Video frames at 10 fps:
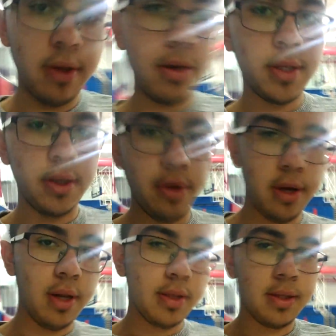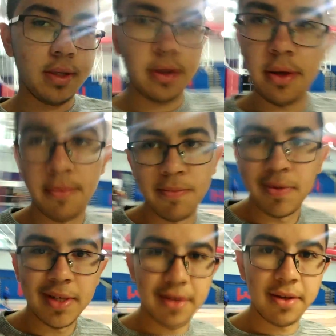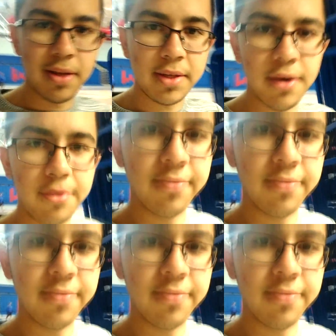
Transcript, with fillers: So yeah, let's go.